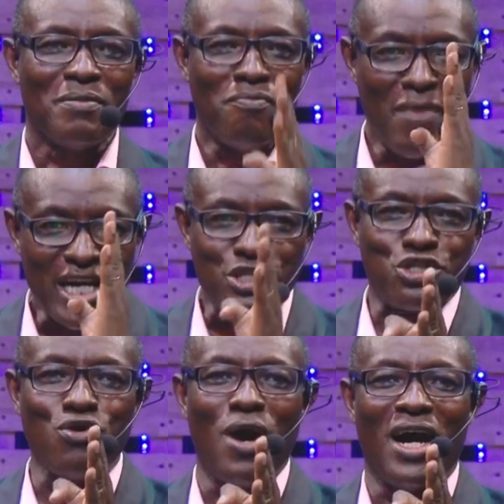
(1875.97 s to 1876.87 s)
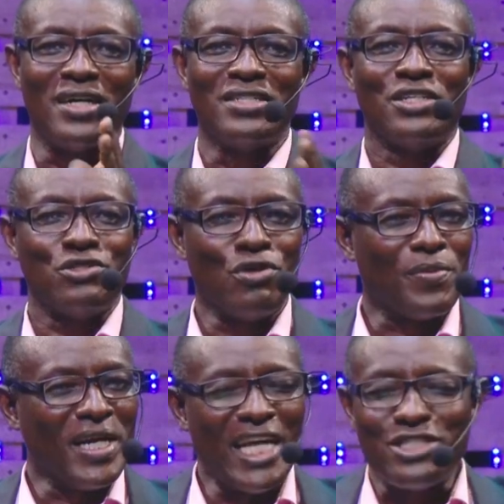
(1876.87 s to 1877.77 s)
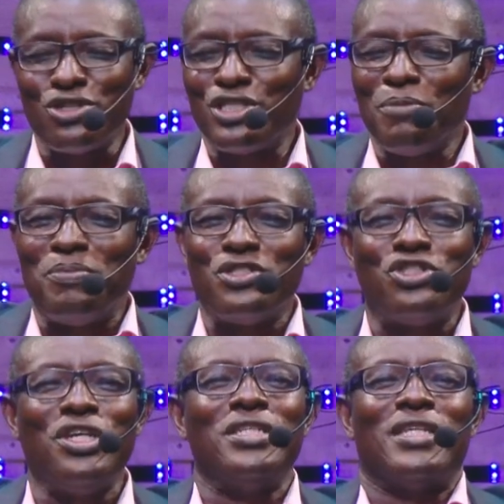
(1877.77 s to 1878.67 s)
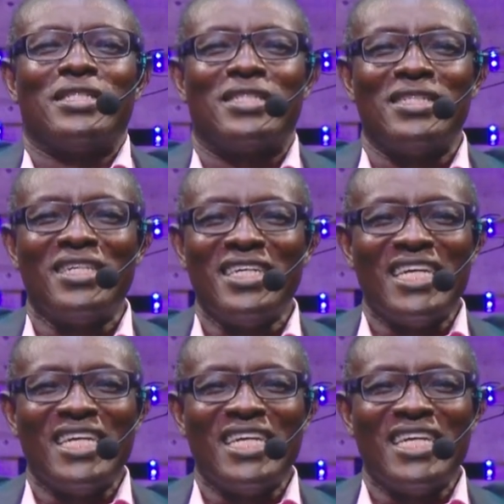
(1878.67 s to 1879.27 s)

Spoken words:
make sure your relationship with Jesus